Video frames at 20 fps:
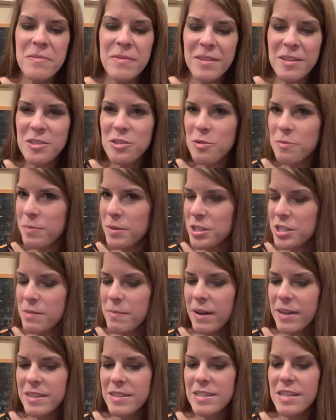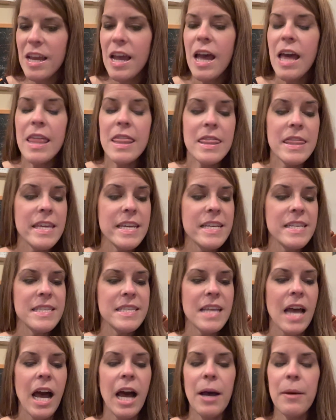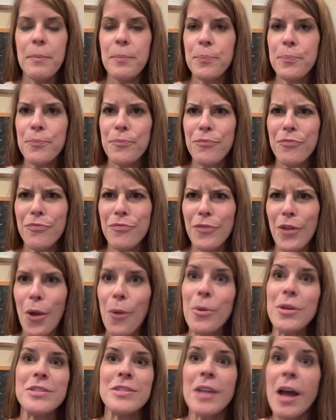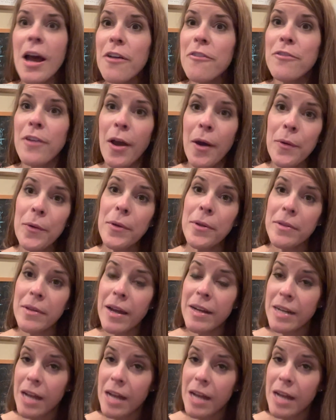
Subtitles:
don't push the buttons. This was not found online.